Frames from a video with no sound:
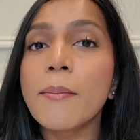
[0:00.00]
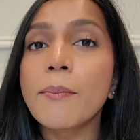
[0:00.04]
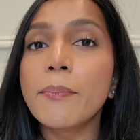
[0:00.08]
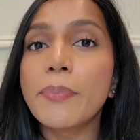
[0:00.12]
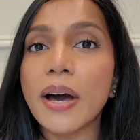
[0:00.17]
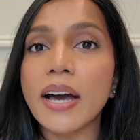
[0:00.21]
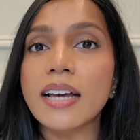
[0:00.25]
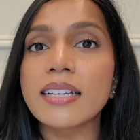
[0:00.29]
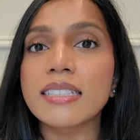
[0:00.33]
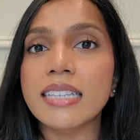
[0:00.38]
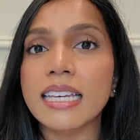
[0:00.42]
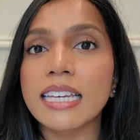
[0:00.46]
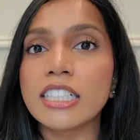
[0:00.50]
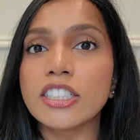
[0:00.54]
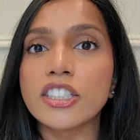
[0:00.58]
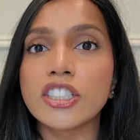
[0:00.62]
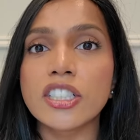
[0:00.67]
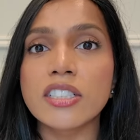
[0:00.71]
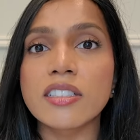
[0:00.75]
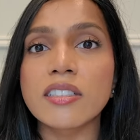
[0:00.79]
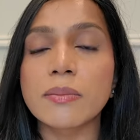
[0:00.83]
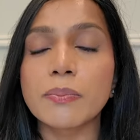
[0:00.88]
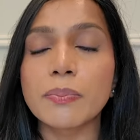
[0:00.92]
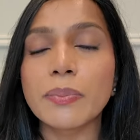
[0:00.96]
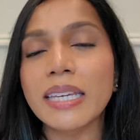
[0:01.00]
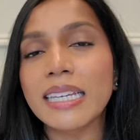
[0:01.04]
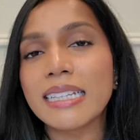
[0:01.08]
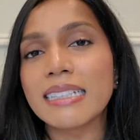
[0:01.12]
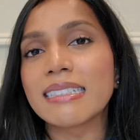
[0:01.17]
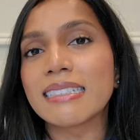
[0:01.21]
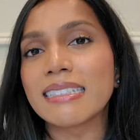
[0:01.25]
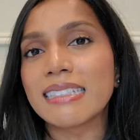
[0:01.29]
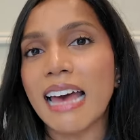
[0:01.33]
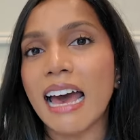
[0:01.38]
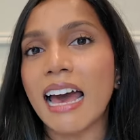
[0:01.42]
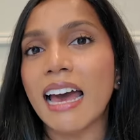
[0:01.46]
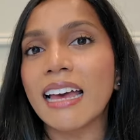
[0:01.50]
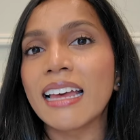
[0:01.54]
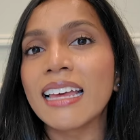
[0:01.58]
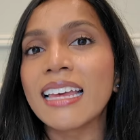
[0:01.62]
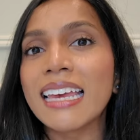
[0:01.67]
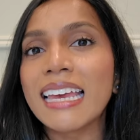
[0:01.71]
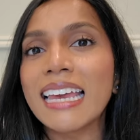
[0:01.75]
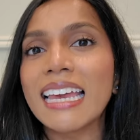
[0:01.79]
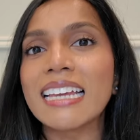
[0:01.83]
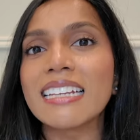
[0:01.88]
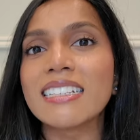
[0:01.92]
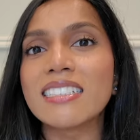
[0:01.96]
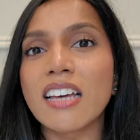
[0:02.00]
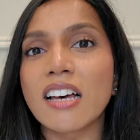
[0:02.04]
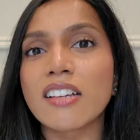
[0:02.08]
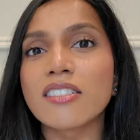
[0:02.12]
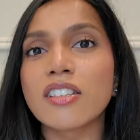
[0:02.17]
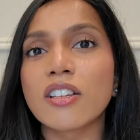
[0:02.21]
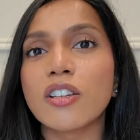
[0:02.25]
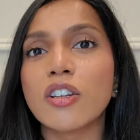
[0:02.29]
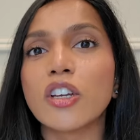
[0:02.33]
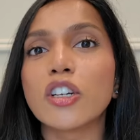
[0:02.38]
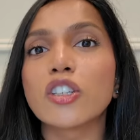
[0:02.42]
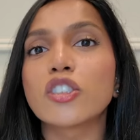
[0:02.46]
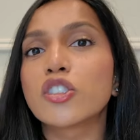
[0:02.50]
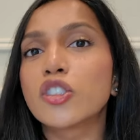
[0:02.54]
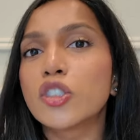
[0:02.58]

but it just means that it doesn't look